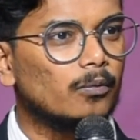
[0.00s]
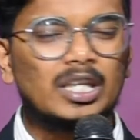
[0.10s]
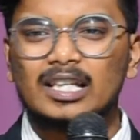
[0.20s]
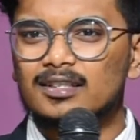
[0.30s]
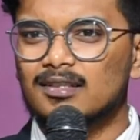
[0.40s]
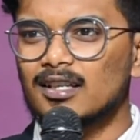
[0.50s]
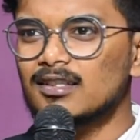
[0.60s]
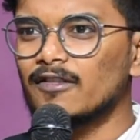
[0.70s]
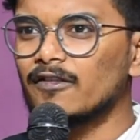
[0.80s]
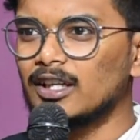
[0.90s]
we
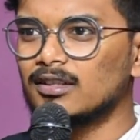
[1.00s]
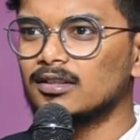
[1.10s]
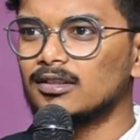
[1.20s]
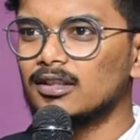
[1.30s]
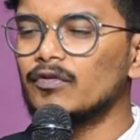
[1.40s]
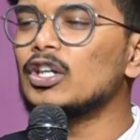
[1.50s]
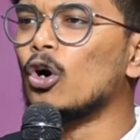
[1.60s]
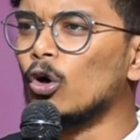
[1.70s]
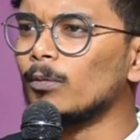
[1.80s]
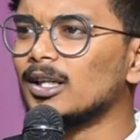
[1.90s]
exercise our faith. We
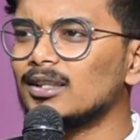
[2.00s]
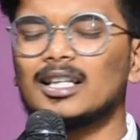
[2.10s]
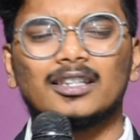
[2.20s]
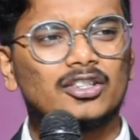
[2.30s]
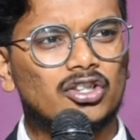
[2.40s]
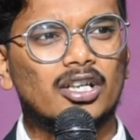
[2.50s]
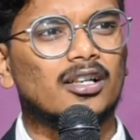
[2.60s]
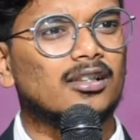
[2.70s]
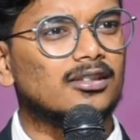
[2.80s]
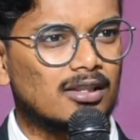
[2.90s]
hope that the
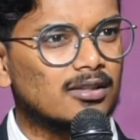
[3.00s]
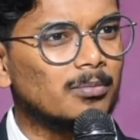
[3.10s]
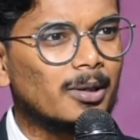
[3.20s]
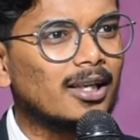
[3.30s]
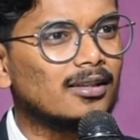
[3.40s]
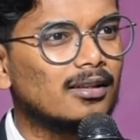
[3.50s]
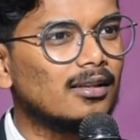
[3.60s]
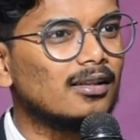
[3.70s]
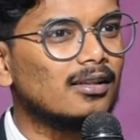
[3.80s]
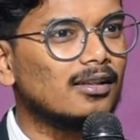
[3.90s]
chair doesn't break.
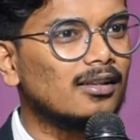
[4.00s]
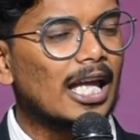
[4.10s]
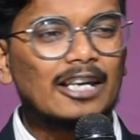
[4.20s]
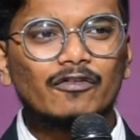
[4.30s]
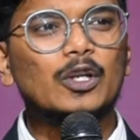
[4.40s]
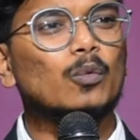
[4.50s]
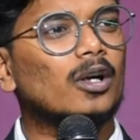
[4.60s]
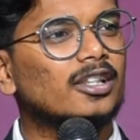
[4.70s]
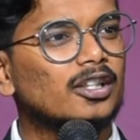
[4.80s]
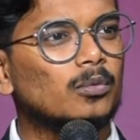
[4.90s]

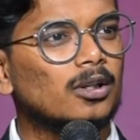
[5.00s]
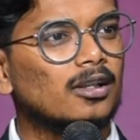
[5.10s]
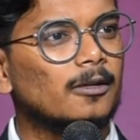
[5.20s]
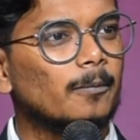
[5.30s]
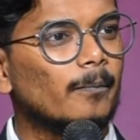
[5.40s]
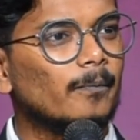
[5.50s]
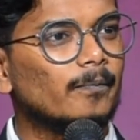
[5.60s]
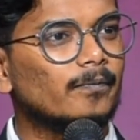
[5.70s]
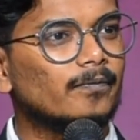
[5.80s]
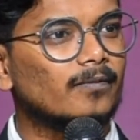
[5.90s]
Everyone in the world
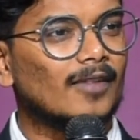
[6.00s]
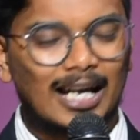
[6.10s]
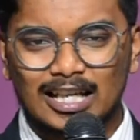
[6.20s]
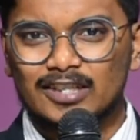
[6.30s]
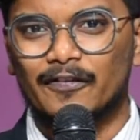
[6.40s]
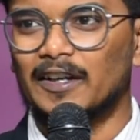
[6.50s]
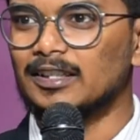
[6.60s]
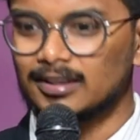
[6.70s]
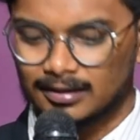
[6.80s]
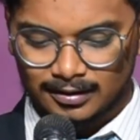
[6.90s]
has
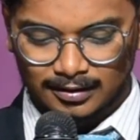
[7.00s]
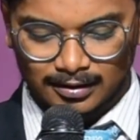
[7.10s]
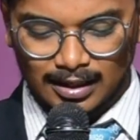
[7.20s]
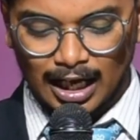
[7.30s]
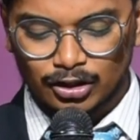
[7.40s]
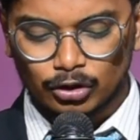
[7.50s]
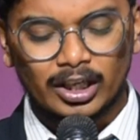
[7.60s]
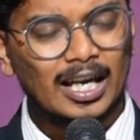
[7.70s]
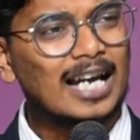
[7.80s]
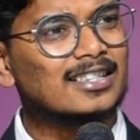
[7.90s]
faith. And
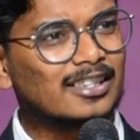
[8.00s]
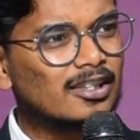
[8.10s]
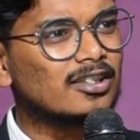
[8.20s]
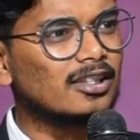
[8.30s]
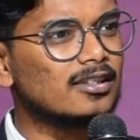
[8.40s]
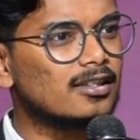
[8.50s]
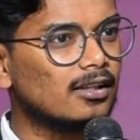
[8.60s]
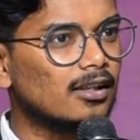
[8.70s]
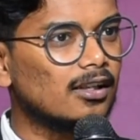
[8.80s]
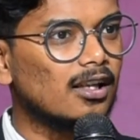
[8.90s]
today, as
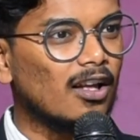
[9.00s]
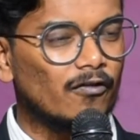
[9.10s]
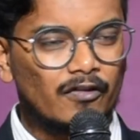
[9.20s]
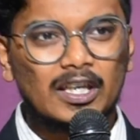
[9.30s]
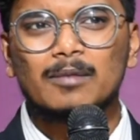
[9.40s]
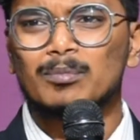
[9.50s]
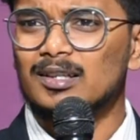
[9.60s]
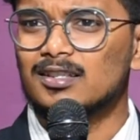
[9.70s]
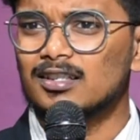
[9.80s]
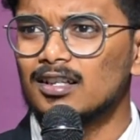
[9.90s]
Christians, we
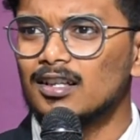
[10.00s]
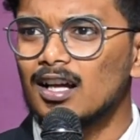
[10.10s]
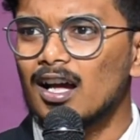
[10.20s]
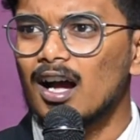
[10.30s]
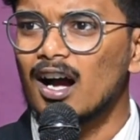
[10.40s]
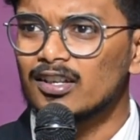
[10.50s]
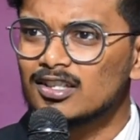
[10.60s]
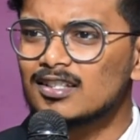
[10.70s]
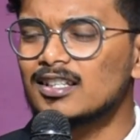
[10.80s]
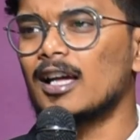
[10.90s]
must
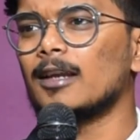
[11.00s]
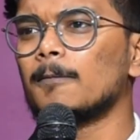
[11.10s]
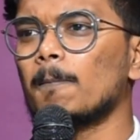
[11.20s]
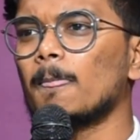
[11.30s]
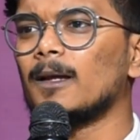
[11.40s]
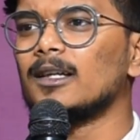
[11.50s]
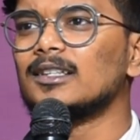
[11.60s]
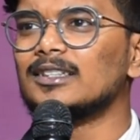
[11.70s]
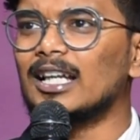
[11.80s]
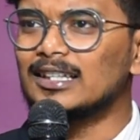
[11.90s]
understand
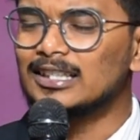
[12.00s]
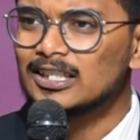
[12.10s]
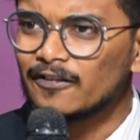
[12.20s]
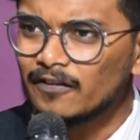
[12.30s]
that this